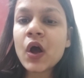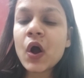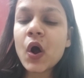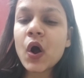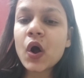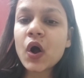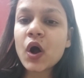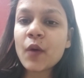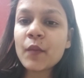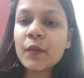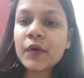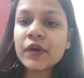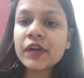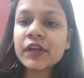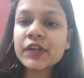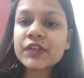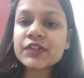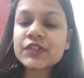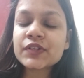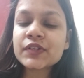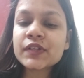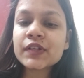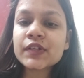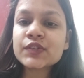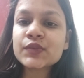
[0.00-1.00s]

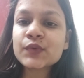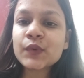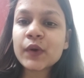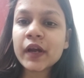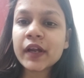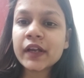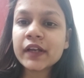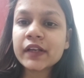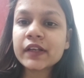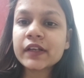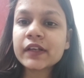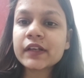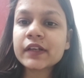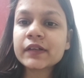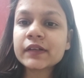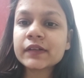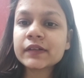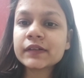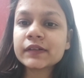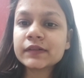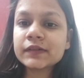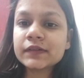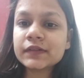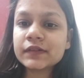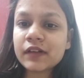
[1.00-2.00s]
accommodation is quite
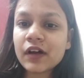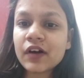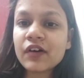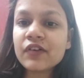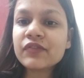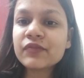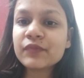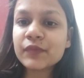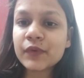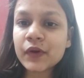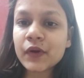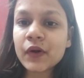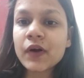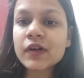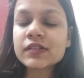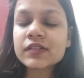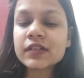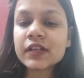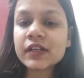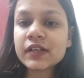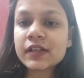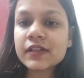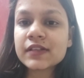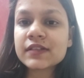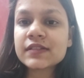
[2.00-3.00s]
tough, because
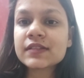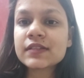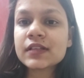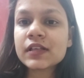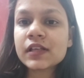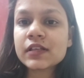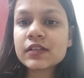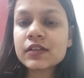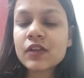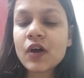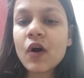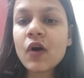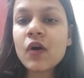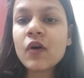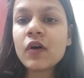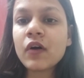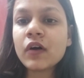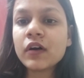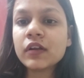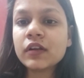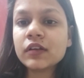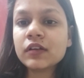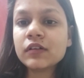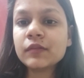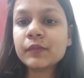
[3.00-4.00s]
it is now
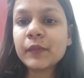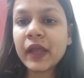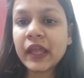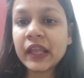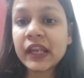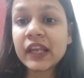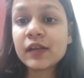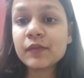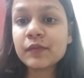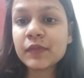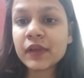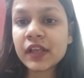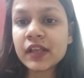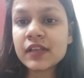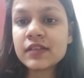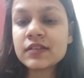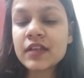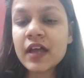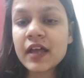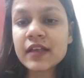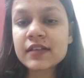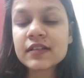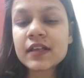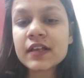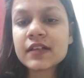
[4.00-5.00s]
on a merit base,
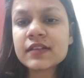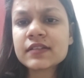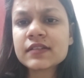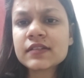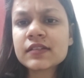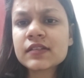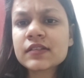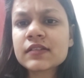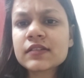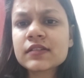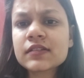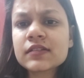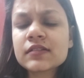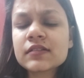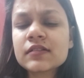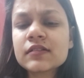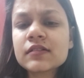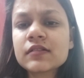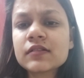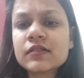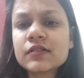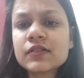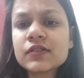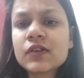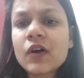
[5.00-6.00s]
as I
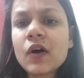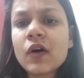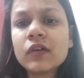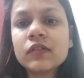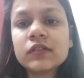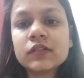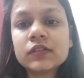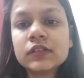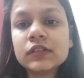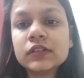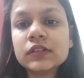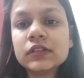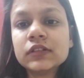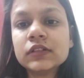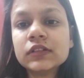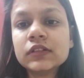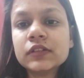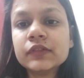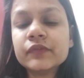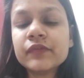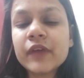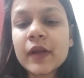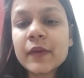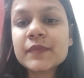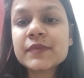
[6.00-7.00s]
saw on
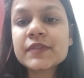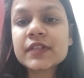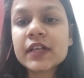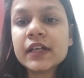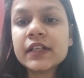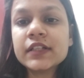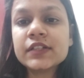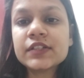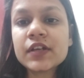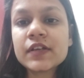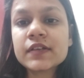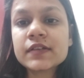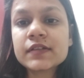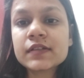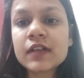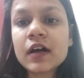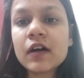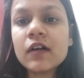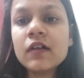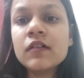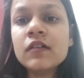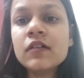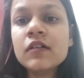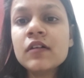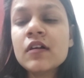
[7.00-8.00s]
the website just
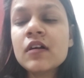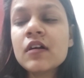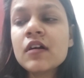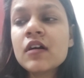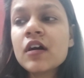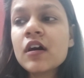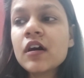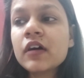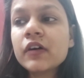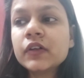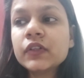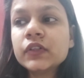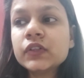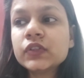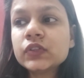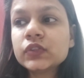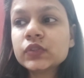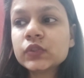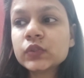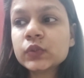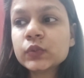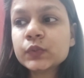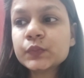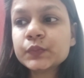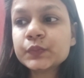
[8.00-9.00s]
now.
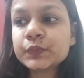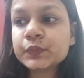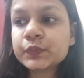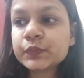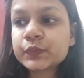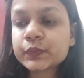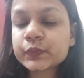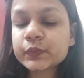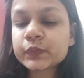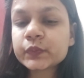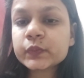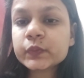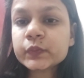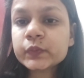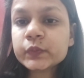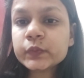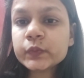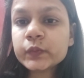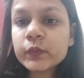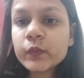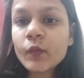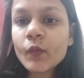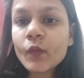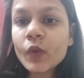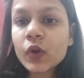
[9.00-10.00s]
So
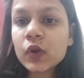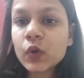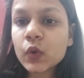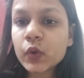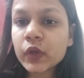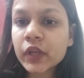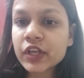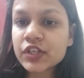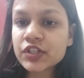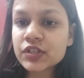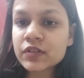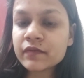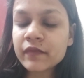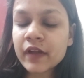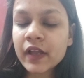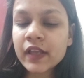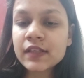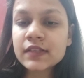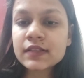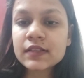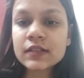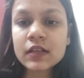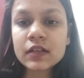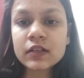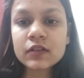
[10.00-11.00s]
location
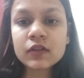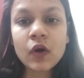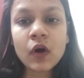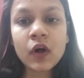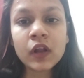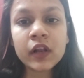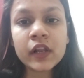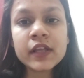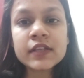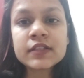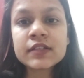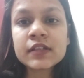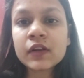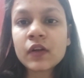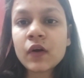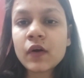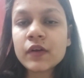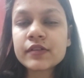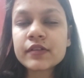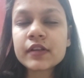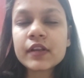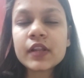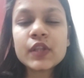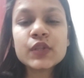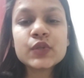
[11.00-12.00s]
wise, the college and
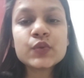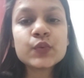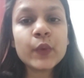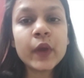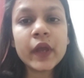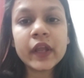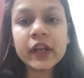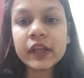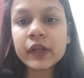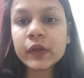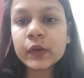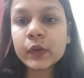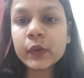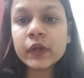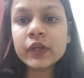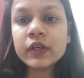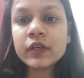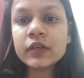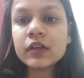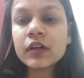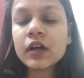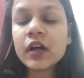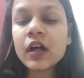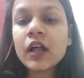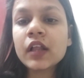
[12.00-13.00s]
hostel is very good.
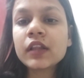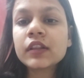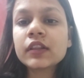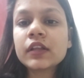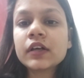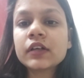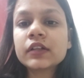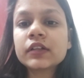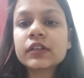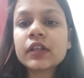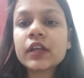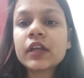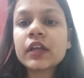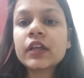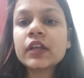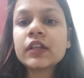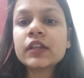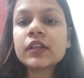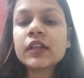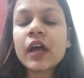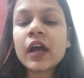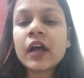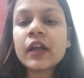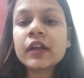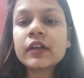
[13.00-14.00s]
The
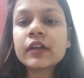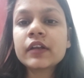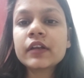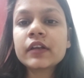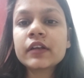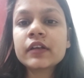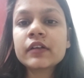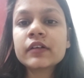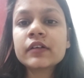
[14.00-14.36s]
thing that